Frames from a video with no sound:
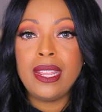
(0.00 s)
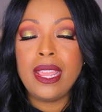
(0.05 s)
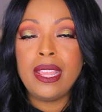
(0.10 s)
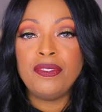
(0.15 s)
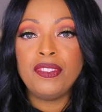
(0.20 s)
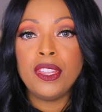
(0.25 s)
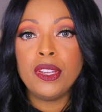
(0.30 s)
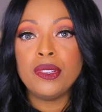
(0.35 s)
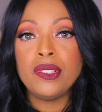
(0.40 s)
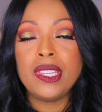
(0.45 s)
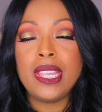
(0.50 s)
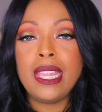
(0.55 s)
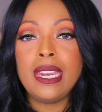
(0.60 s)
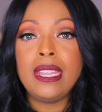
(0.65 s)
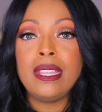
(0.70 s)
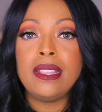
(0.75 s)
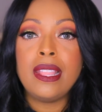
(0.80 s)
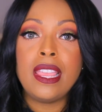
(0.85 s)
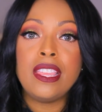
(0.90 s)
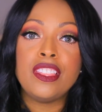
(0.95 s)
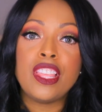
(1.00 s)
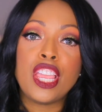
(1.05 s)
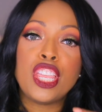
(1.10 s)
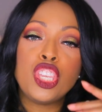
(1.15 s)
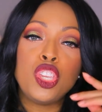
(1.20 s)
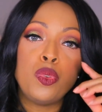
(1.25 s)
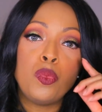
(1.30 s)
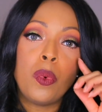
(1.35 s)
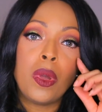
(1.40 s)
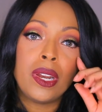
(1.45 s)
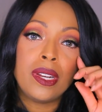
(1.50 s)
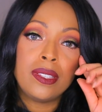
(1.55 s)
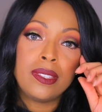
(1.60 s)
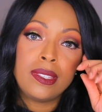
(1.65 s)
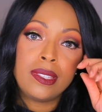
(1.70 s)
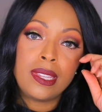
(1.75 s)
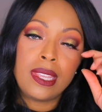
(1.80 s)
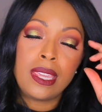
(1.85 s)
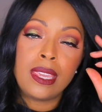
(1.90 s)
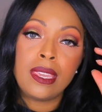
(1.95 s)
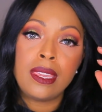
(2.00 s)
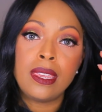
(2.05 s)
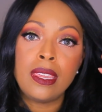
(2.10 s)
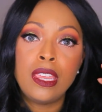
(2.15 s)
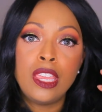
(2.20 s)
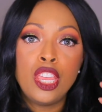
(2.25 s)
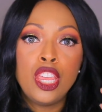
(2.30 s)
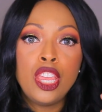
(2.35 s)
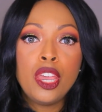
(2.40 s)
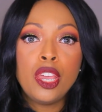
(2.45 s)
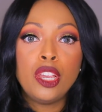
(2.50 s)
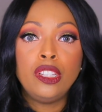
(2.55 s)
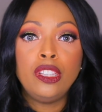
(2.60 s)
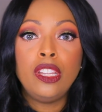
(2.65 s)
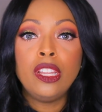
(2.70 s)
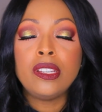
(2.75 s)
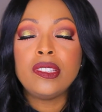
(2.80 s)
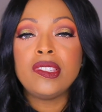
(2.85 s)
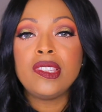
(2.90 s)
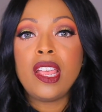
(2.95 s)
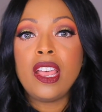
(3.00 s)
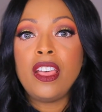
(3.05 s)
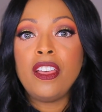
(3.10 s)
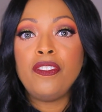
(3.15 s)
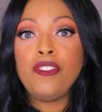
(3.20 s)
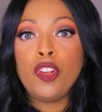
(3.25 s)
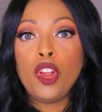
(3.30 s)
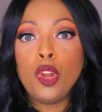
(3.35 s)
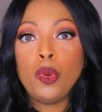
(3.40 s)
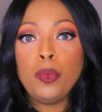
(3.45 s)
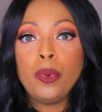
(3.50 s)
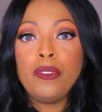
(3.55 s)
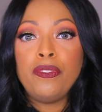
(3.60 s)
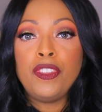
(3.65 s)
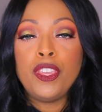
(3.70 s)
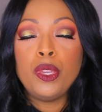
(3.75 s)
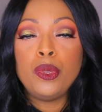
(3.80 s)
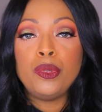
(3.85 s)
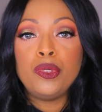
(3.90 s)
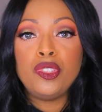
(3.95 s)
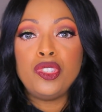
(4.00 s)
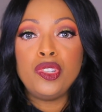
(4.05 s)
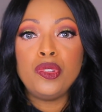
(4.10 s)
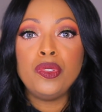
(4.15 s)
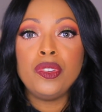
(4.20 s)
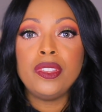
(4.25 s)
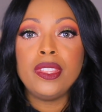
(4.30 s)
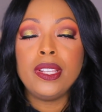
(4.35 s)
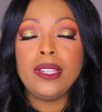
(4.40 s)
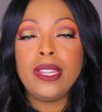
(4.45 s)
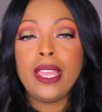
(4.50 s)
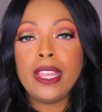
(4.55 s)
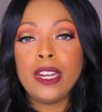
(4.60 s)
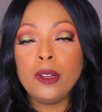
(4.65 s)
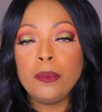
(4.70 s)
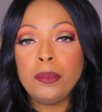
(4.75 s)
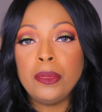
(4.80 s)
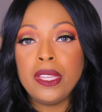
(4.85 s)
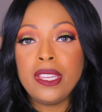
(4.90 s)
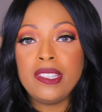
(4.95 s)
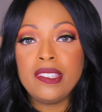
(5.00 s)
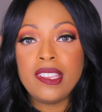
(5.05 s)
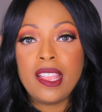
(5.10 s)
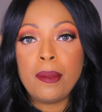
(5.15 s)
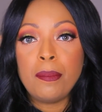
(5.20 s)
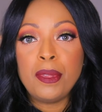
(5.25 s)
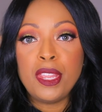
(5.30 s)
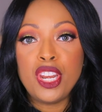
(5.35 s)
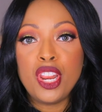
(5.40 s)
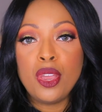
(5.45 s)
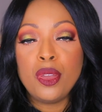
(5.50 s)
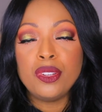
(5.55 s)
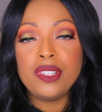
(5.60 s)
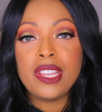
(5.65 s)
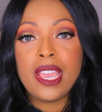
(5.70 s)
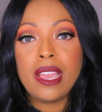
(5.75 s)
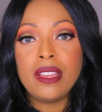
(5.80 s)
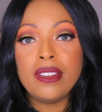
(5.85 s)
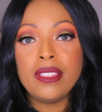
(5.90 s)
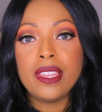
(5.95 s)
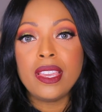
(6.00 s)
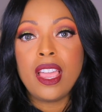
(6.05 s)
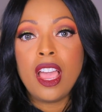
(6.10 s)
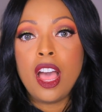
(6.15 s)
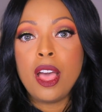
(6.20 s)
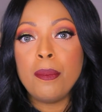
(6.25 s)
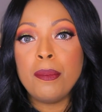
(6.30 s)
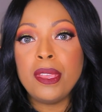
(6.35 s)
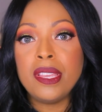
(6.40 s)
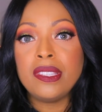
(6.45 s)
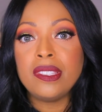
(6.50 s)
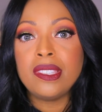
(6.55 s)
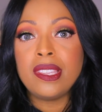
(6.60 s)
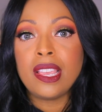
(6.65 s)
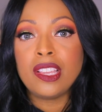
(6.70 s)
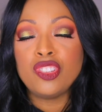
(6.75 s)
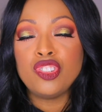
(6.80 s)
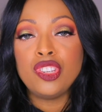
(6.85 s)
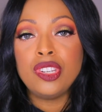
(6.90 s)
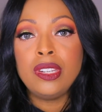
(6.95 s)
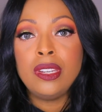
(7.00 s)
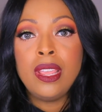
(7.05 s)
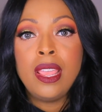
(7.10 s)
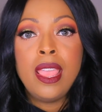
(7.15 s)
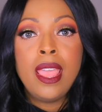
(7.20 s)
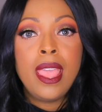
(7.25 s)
If there's anything that you want to see looks of or reviewed sooner than later, please let me know down in the comments section.